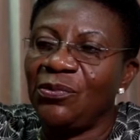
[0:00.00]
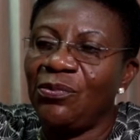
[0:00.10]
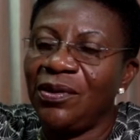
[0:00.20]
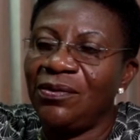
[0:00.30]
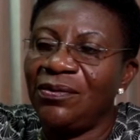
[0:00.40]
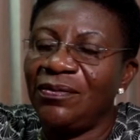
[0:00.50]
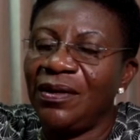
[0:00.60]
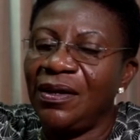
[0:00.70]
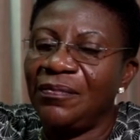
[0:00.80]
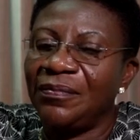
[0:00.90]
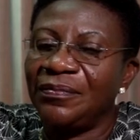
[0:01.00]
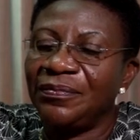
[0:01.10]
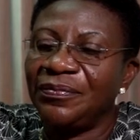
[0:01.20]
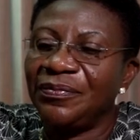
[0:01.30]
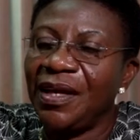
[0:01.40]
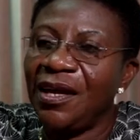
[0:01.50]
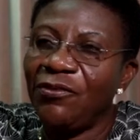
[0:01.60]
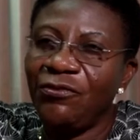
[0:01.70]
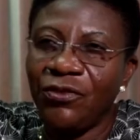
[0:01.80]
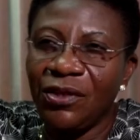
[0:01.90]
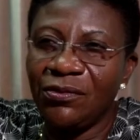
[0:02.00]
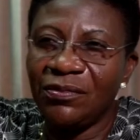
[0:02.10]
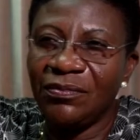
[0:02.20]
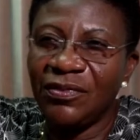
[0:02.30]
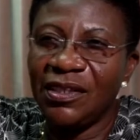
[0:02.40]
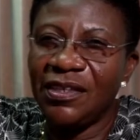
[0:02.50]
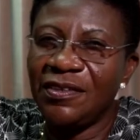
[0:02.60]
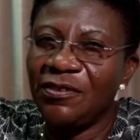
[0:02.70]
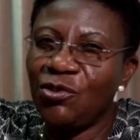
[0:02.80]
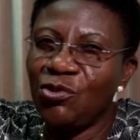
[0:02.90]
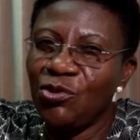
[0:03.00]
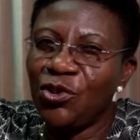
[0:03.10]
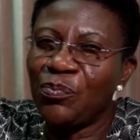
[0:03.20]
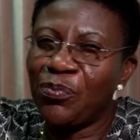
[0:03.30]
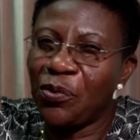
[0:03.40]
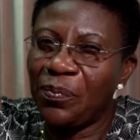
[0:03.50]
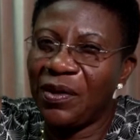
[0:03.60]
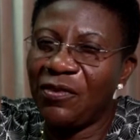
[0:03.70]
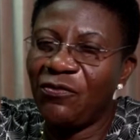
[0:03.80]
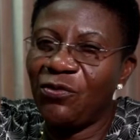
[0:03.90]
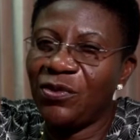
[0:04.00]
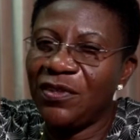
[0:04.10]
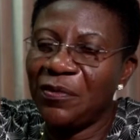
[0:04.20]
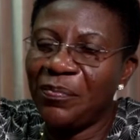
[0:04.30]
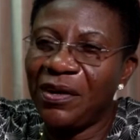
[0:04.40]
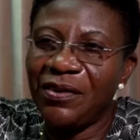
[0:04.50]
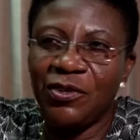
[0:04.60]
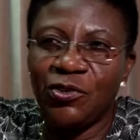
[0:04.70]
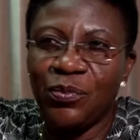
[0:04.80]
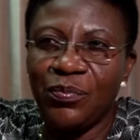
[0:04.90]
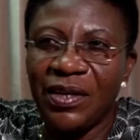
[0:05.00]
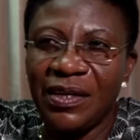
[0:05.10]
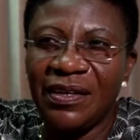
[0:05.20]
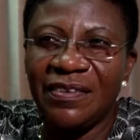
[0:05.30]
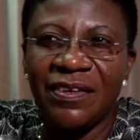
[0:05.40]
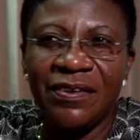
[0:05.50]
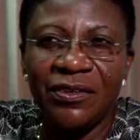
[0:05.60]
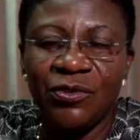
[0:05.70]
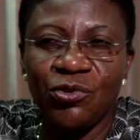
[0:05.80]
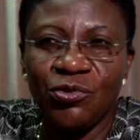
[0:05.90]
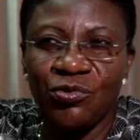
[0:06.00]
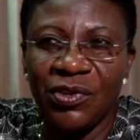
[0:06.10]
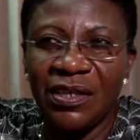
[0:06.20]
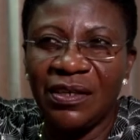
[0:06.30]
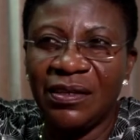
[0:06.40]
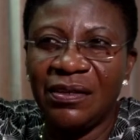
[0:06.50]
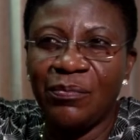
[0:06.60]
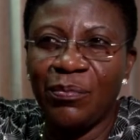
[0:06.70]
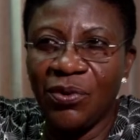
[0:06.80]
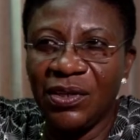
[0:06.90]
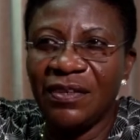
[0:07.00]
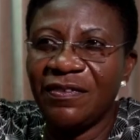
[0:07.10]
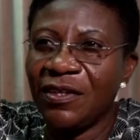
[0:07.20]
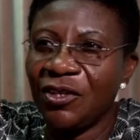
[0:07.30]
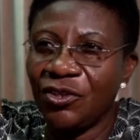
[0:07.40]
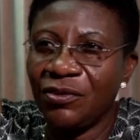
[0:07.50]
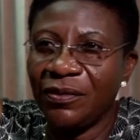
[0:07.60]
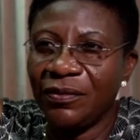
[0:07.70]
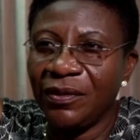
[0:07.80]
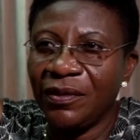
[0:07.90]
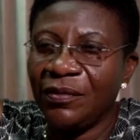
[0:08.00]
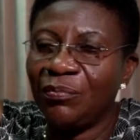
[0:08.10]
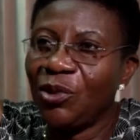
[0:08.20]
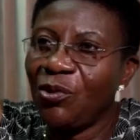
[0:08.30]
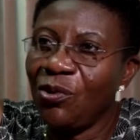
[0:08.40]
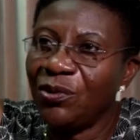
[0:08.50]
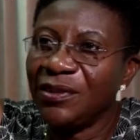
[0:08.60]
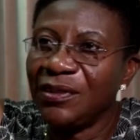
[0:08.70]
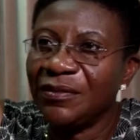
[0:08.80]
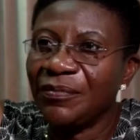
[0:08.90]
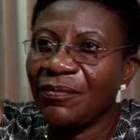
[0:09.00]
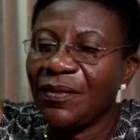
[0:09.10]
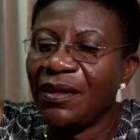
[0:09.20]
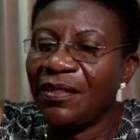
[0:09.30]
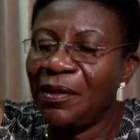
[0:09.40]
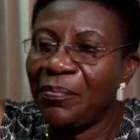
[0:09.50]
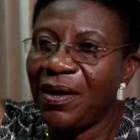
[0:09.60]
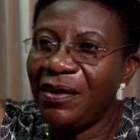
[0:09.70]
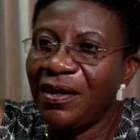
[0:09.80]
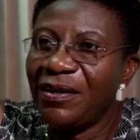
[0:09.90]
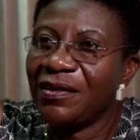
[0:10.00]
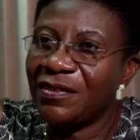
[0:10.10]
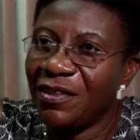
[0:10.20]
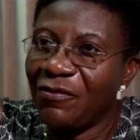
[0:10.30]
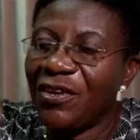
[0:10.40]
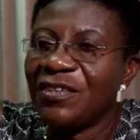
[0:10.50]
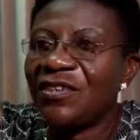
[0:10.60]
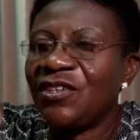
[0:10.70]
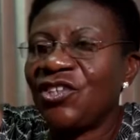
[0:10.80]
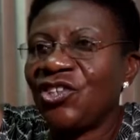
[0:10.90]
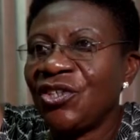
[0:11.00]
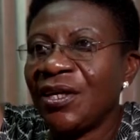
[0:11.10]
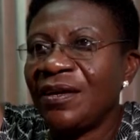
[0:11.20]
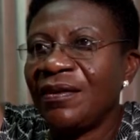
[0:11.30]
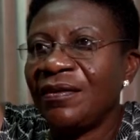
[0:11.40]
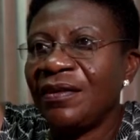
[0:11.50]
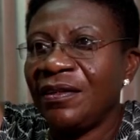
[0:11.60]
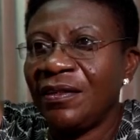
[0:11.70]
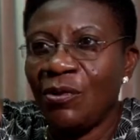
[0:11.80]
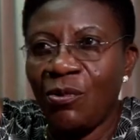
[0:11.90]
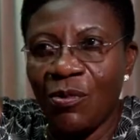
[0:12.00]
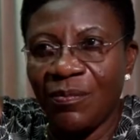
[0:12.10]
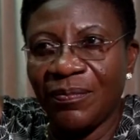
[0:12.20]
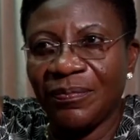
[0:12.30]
Well, I feel it is not proper for these parents to bring nursery children in boarding section because the parent is the first teacher in the home.